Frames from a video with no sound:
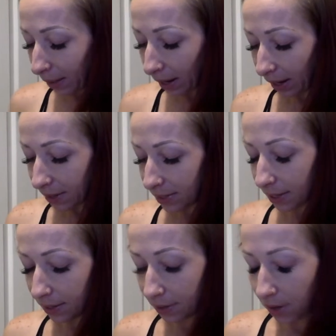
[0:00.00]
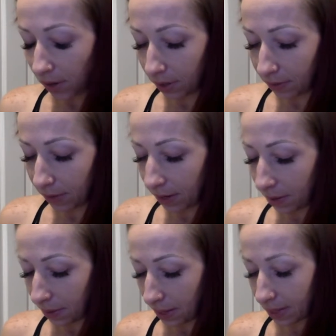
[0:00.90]
I had said in an early
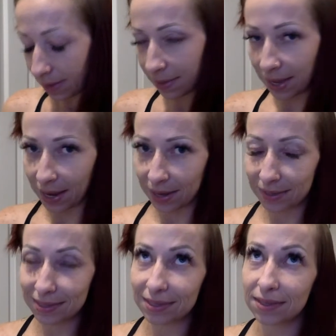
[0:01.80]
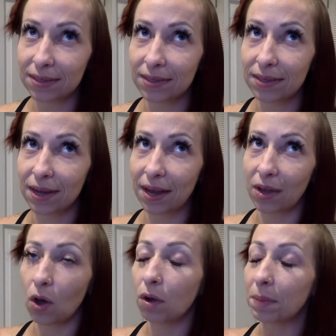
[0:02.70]
video that I
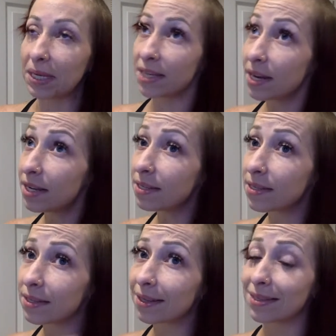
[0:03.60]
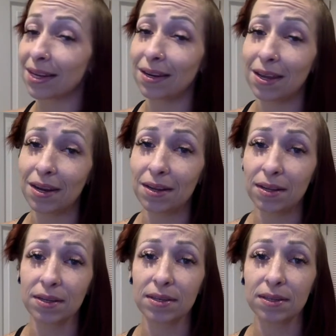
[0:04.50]
called my dentist because I
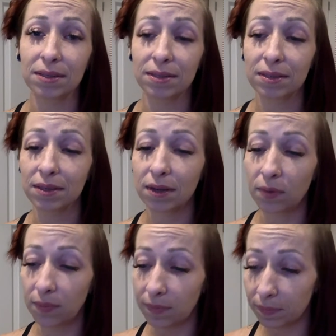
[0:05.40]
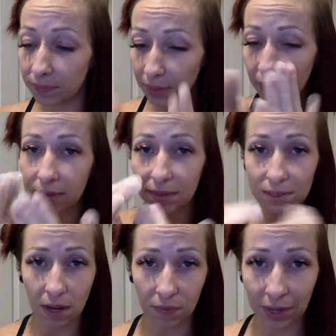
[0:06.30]
needed the
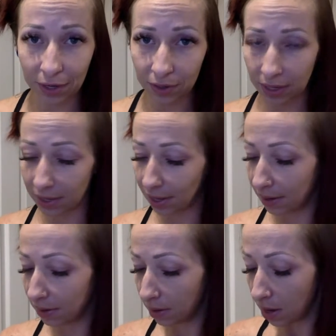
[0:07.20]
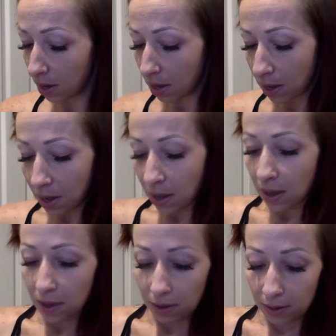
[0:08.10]
soft liner done again.
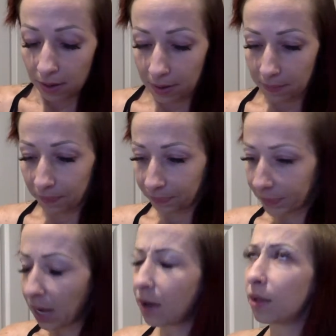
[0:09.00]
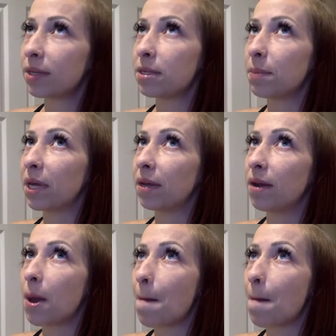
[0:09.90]
How long has it been?